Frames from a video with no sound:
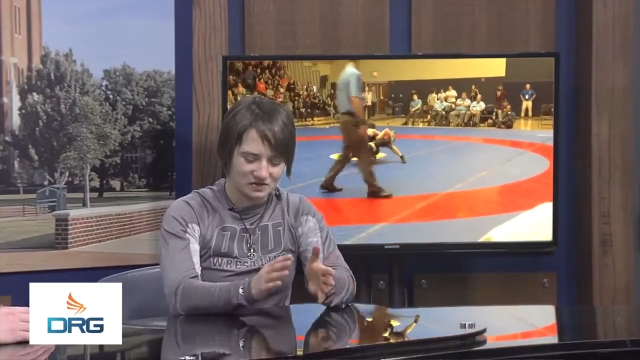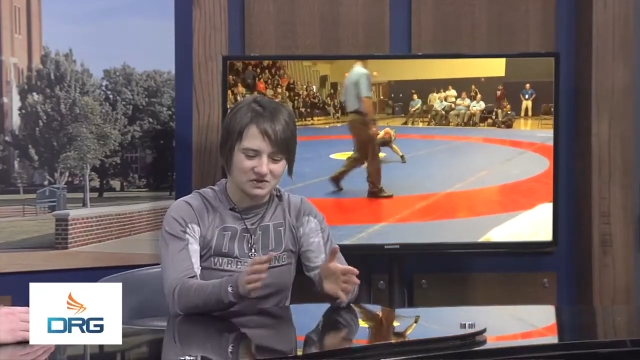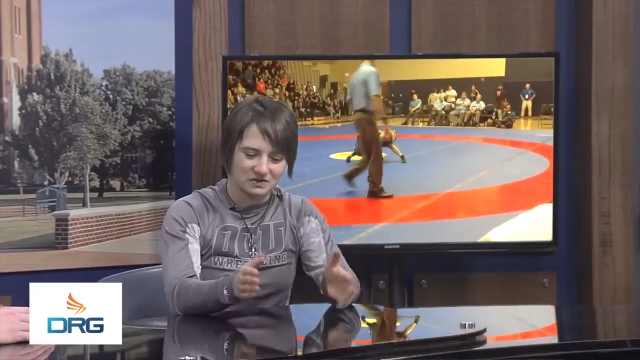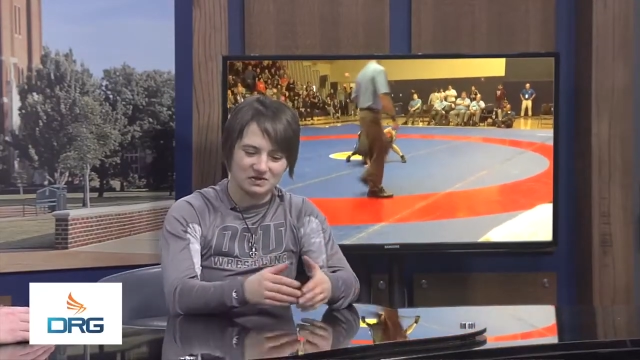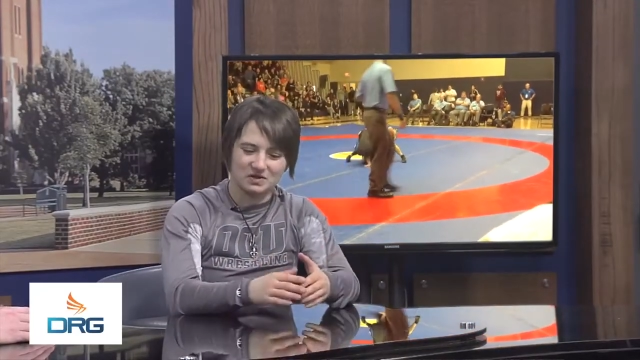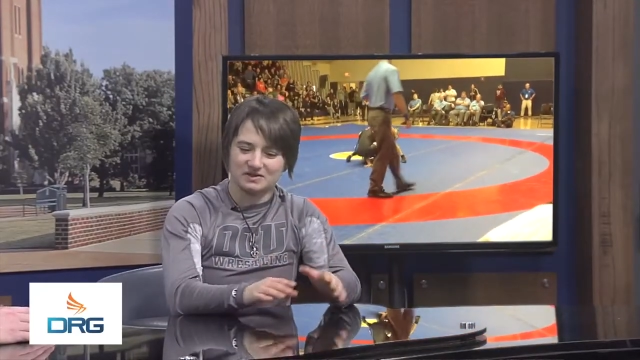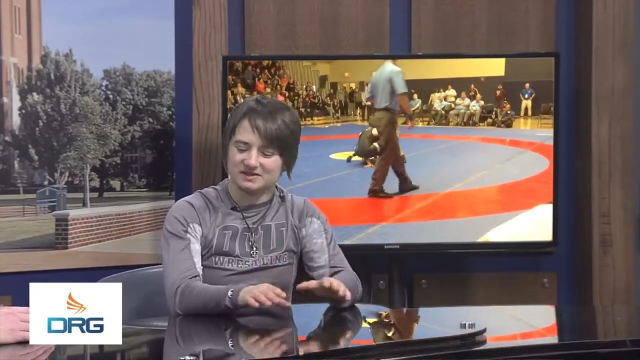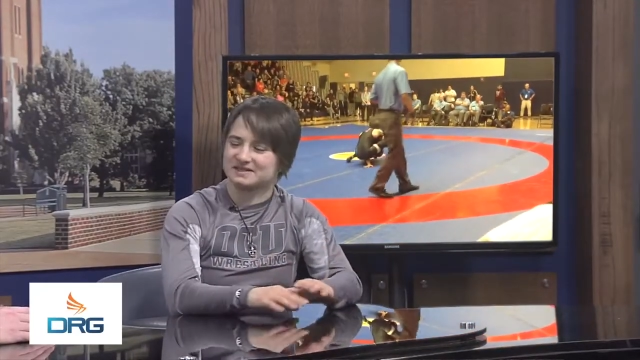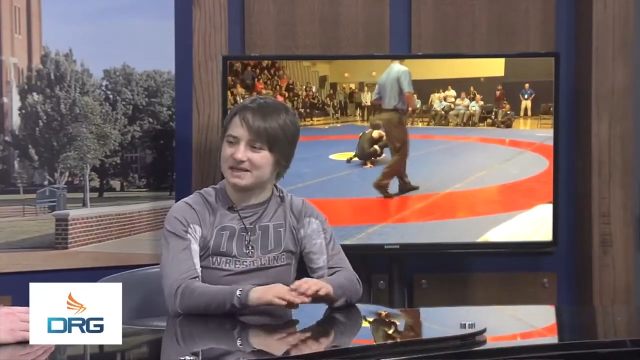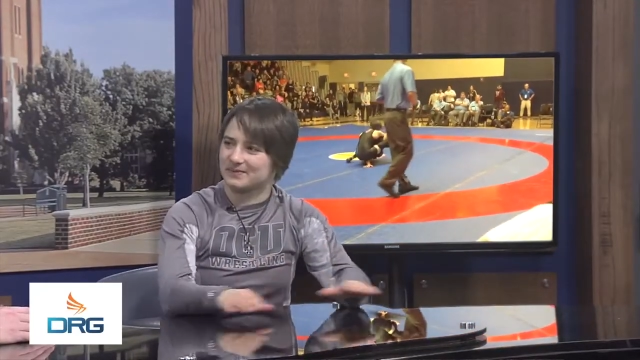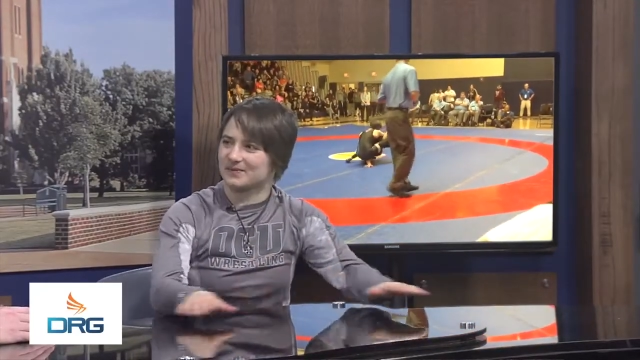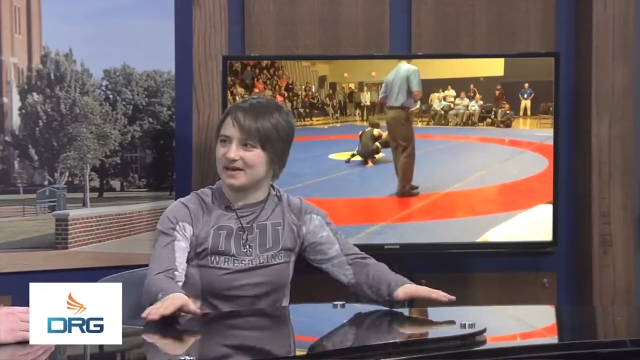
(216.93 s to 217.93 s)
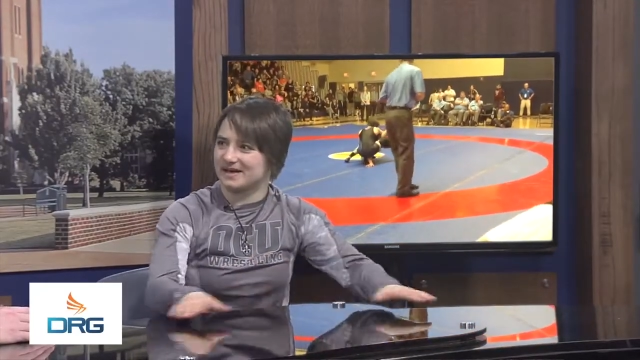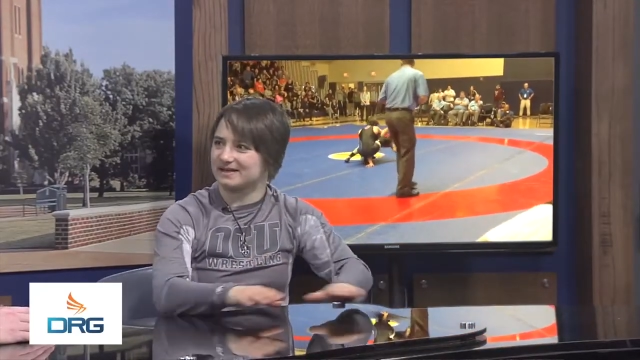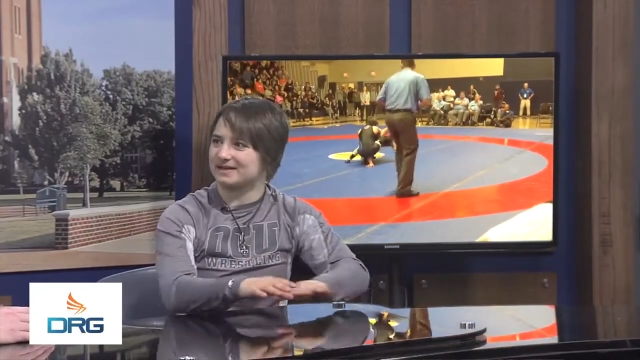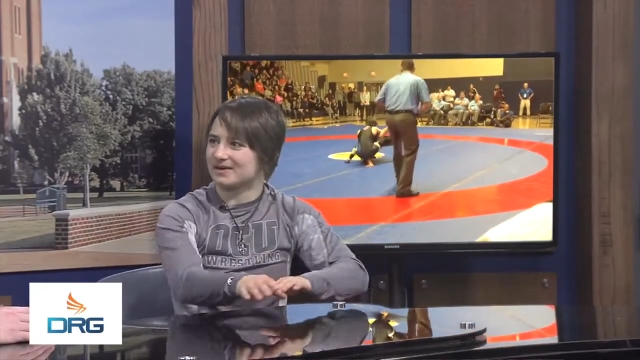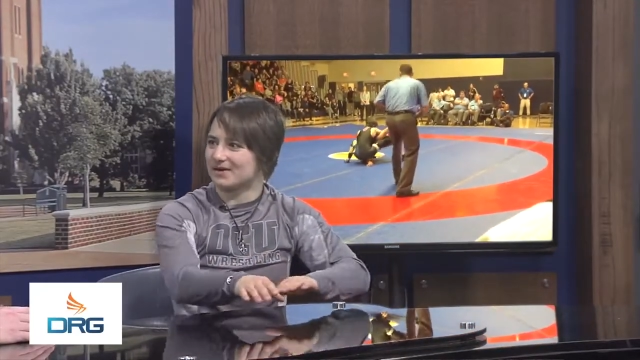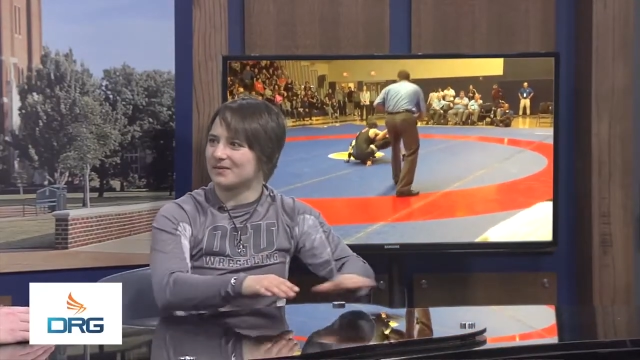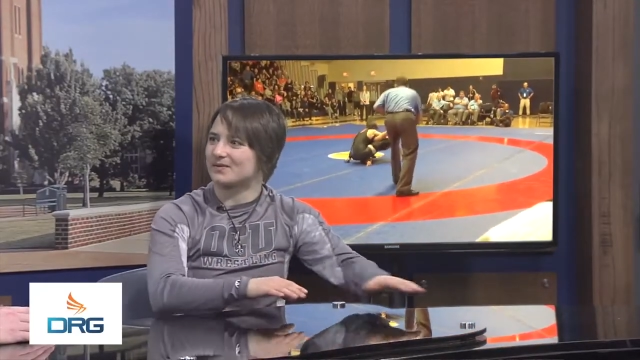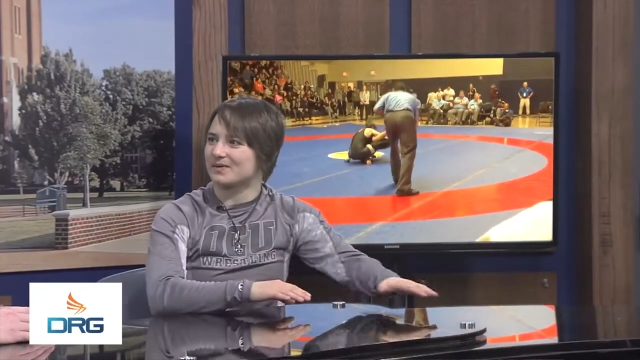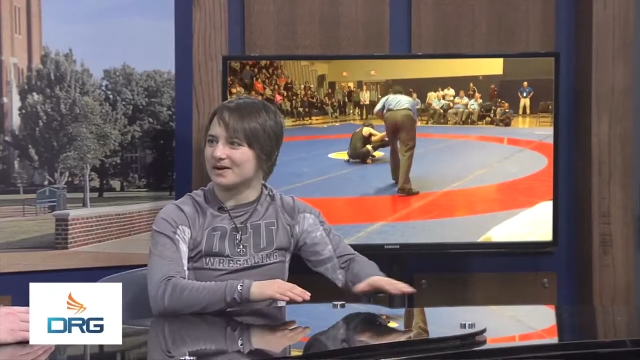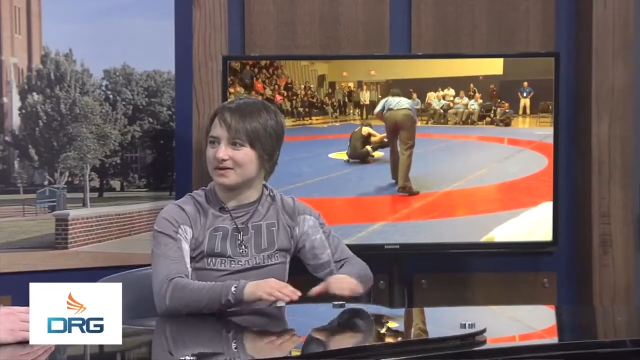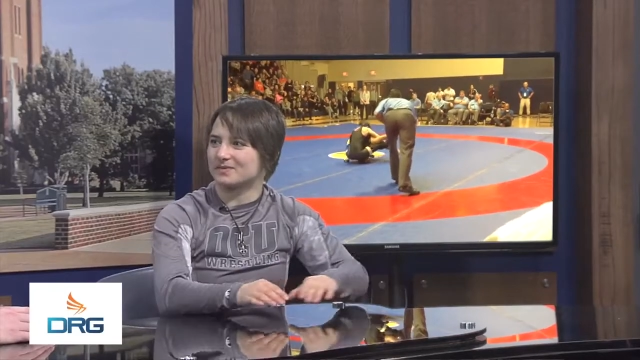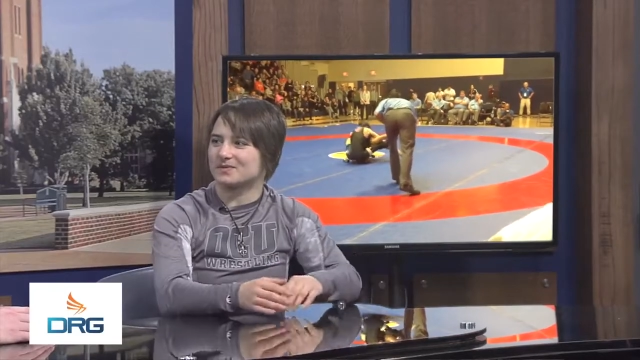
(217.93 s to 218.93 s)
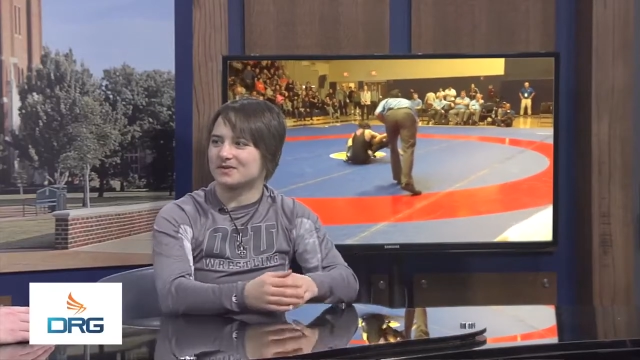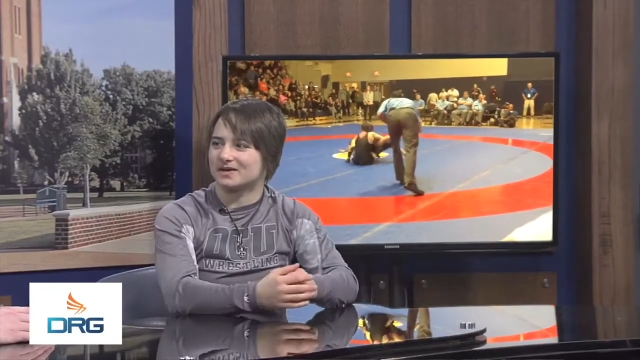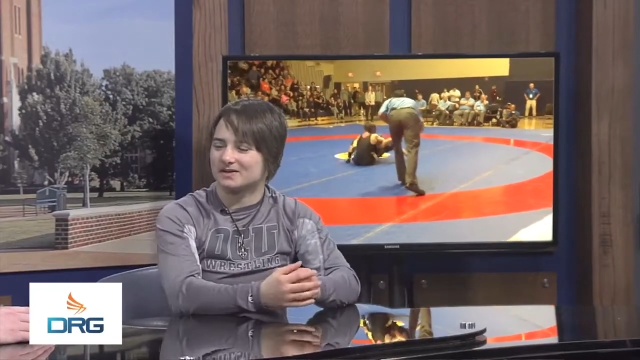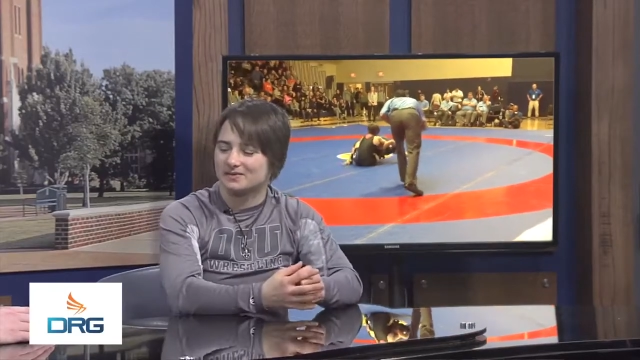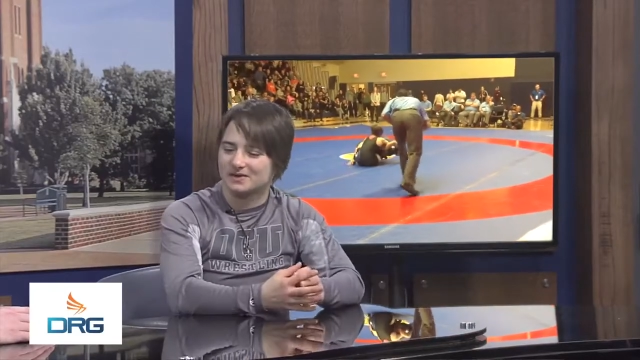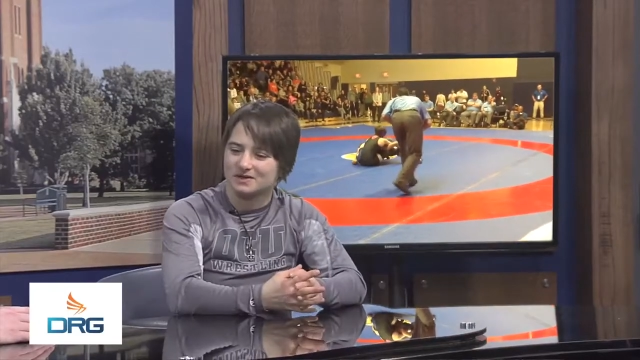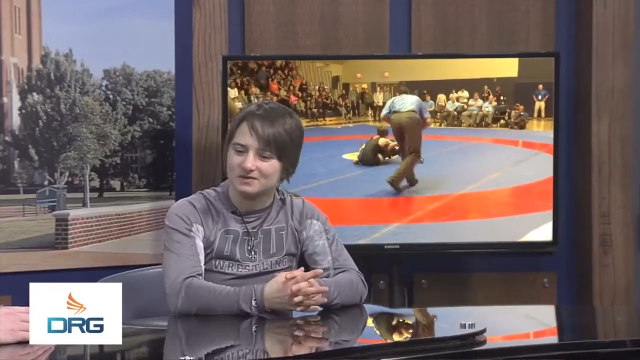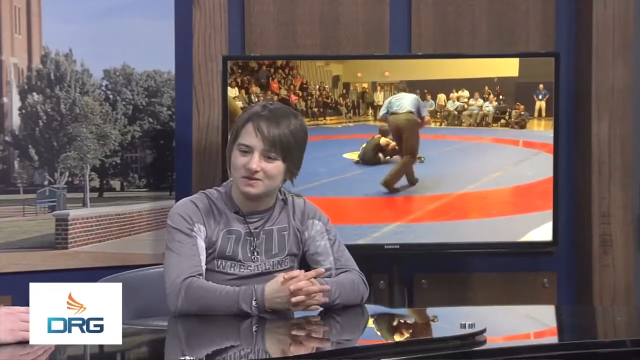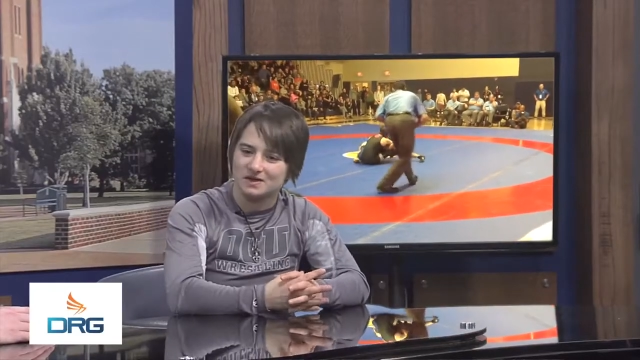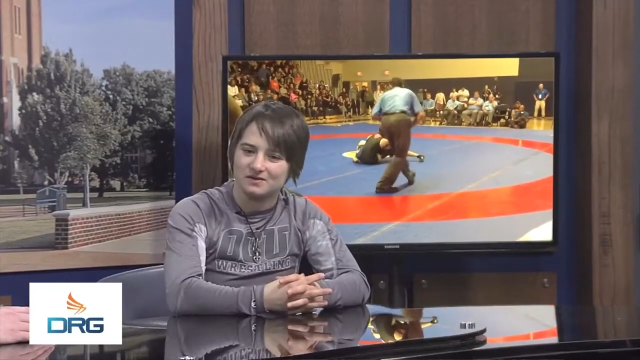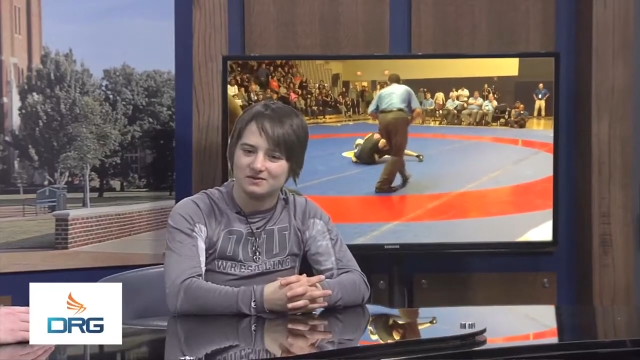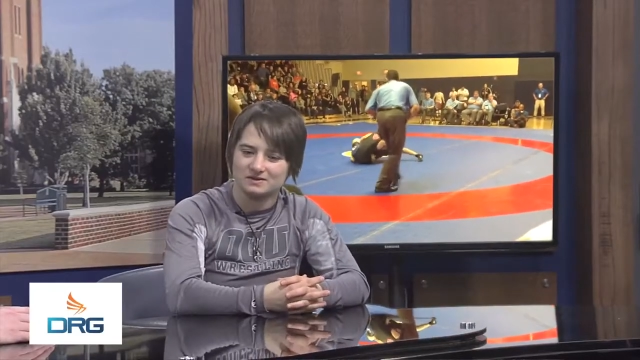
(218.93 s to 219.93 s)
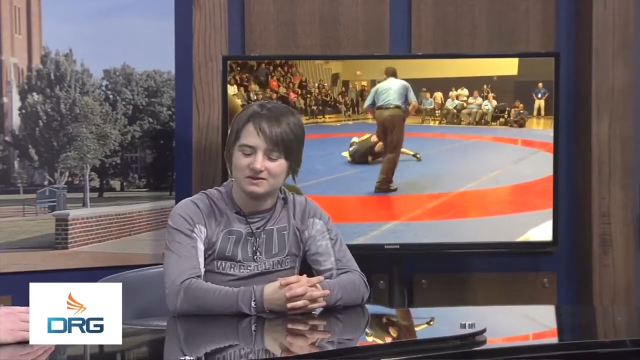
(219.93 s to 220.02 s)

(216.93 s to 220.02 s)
it's hard to separate, you know, where you put it and where you don't.